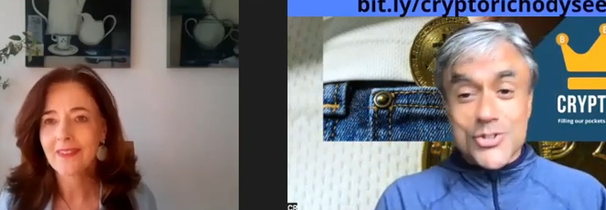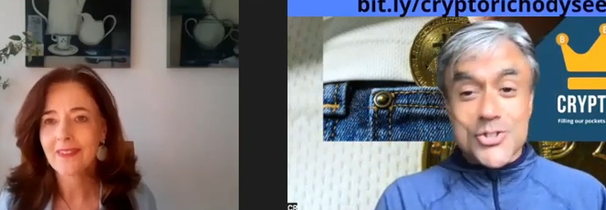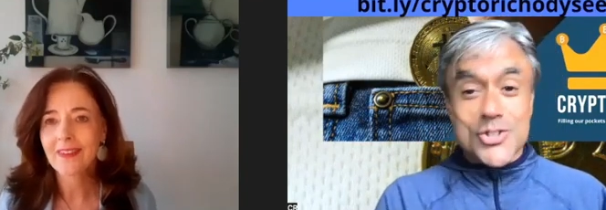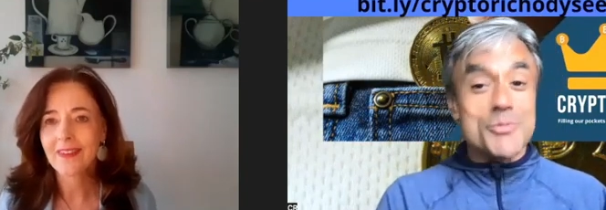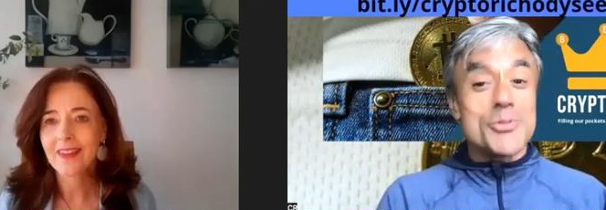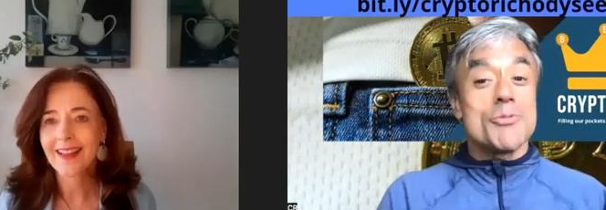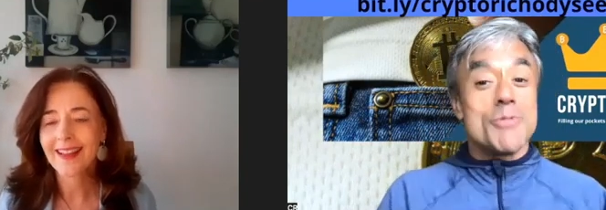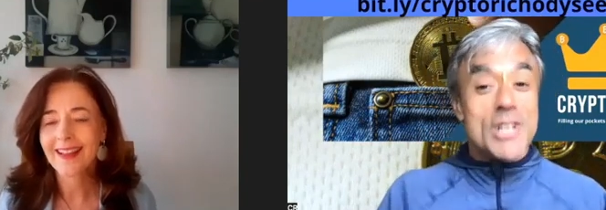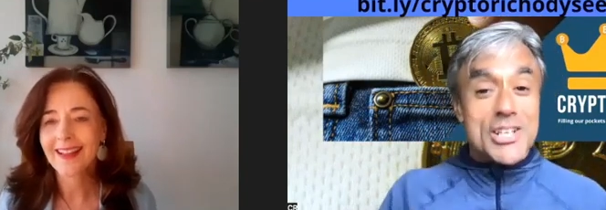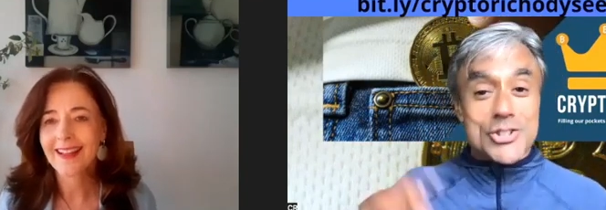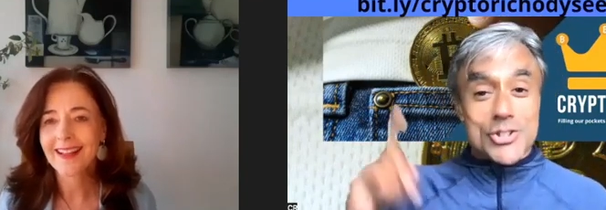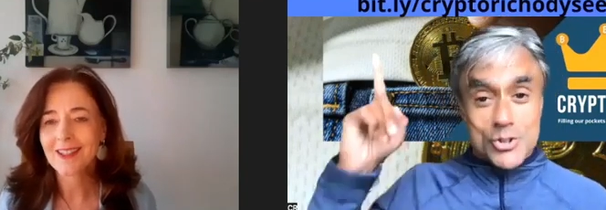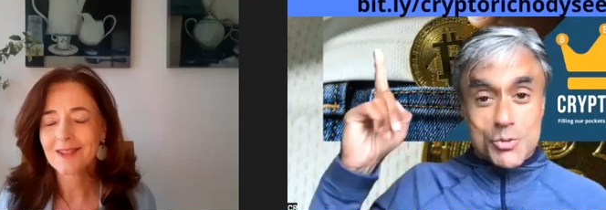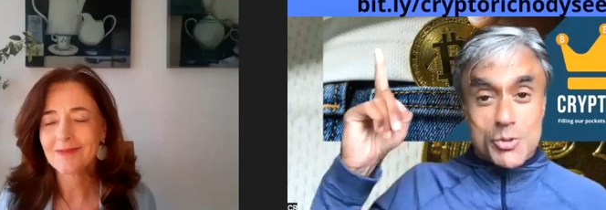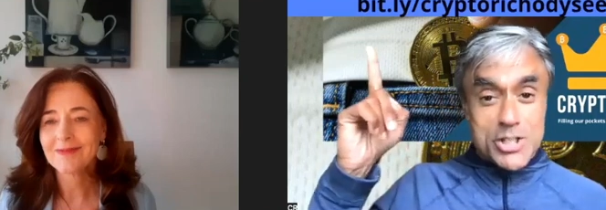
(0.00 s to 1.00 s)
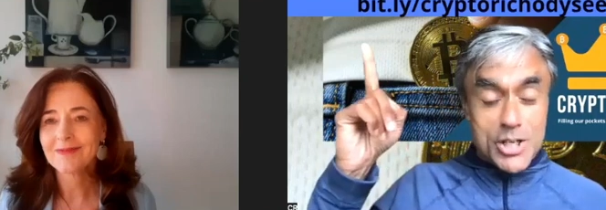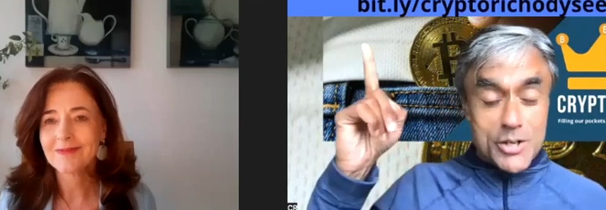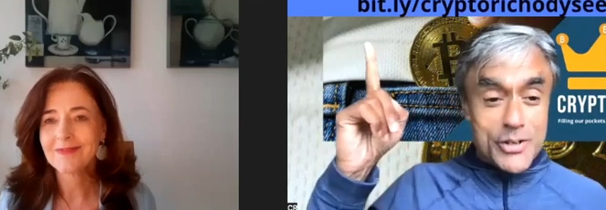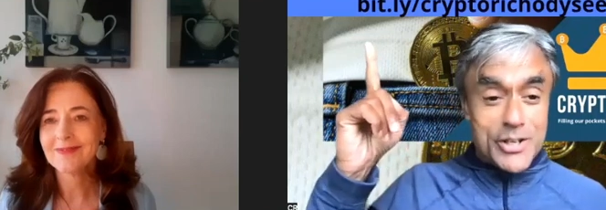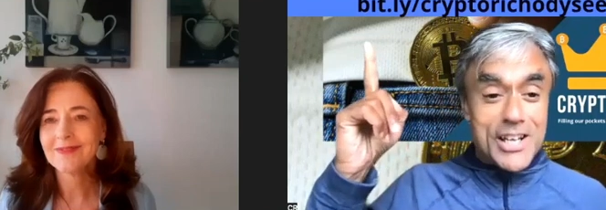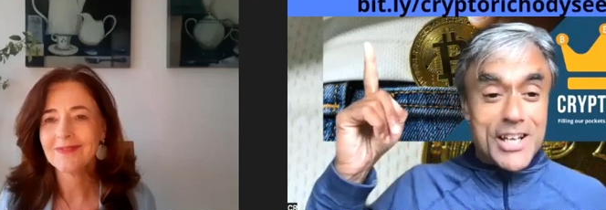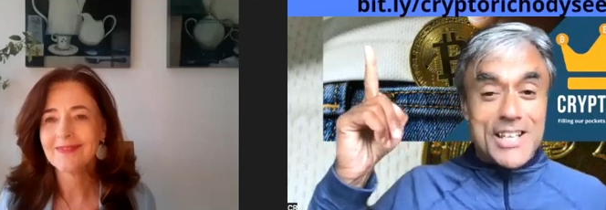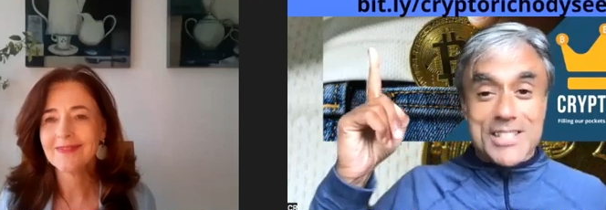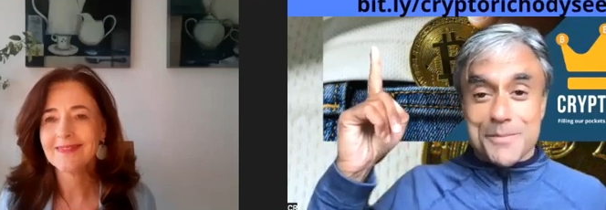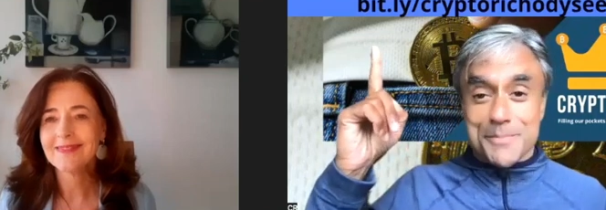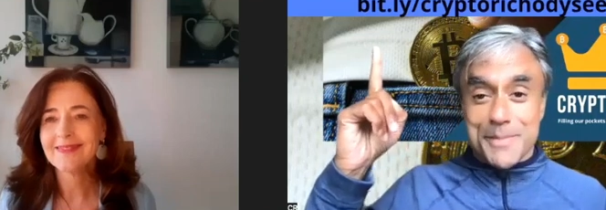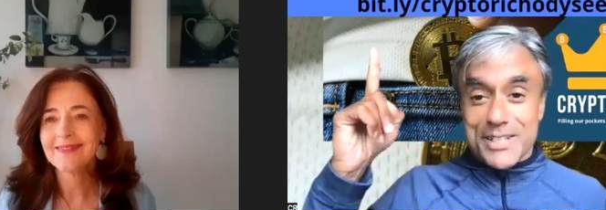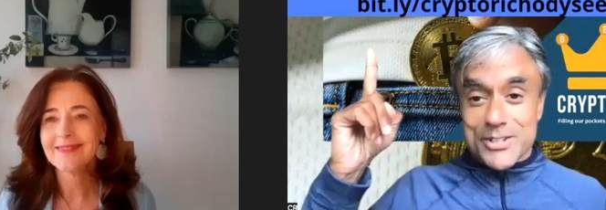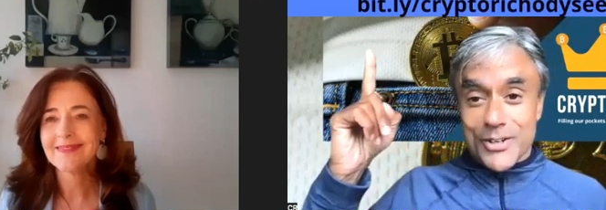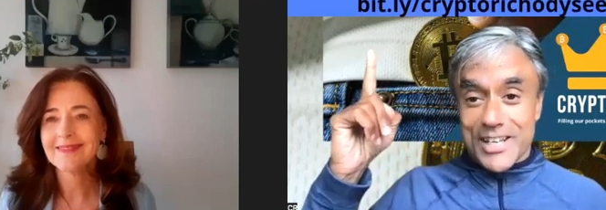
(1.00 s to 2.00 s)
Speaker 1: YouTube. You really should switch over to
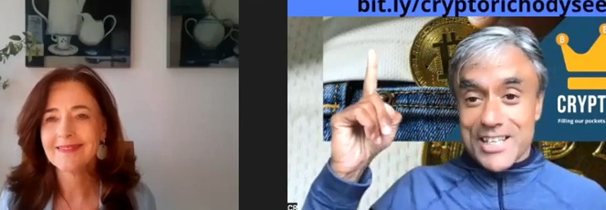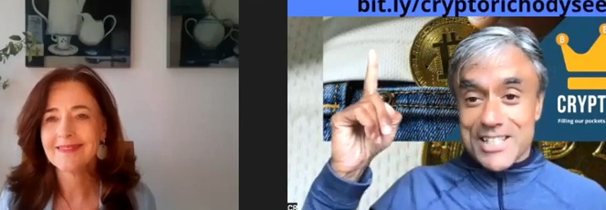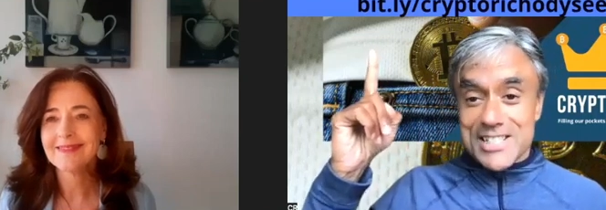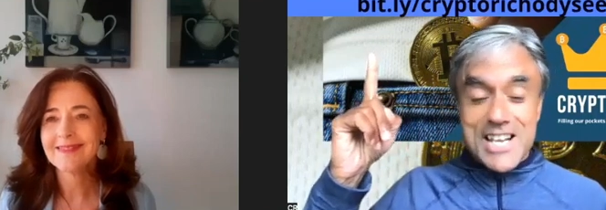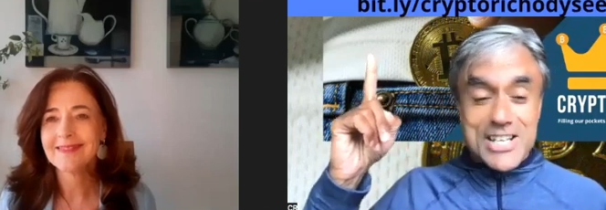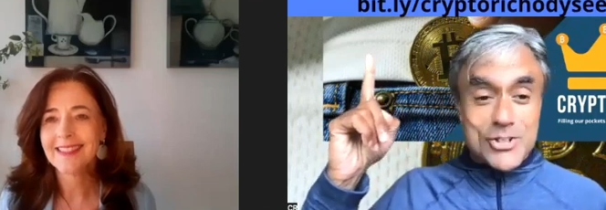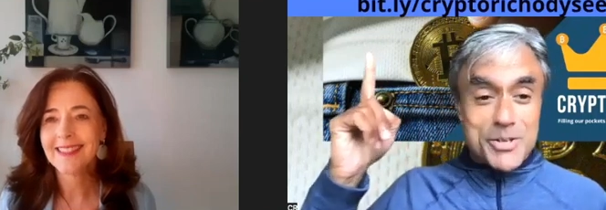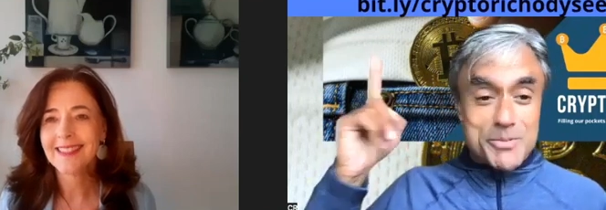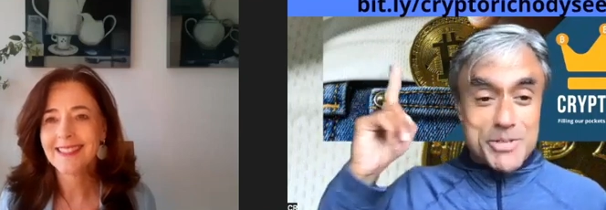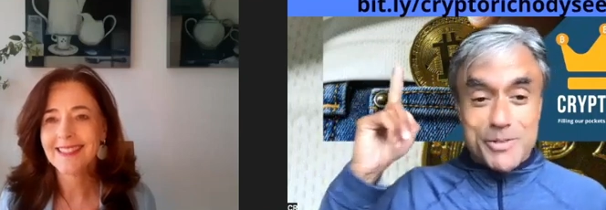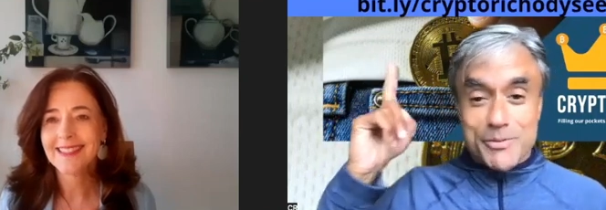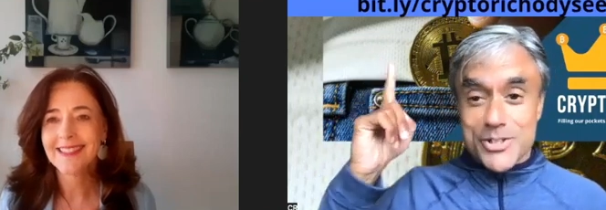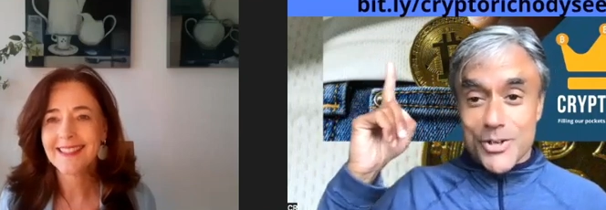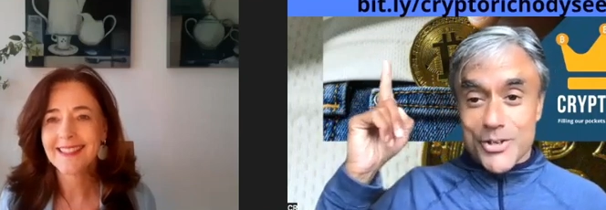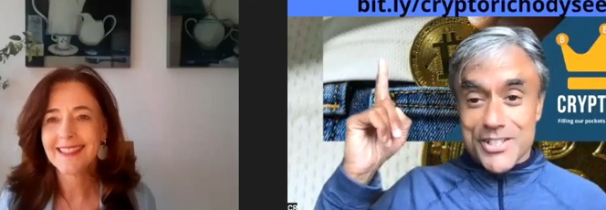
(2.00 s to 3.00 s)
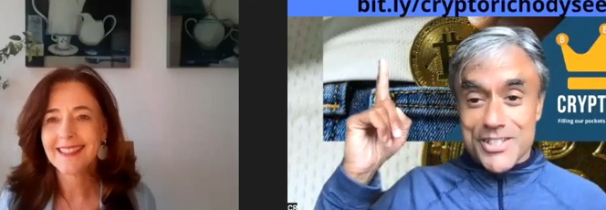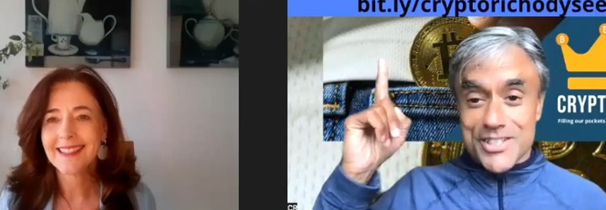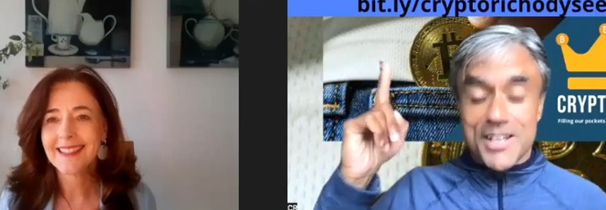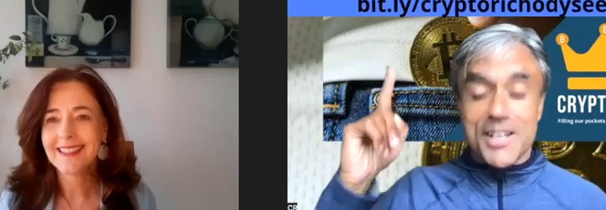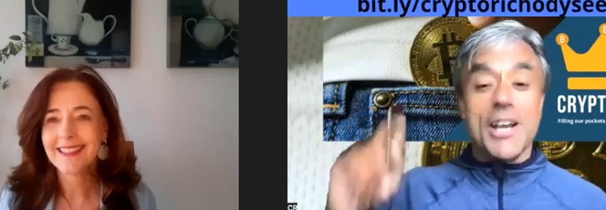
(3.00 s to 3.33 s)
bit.ly slash crypto rich Odyssey,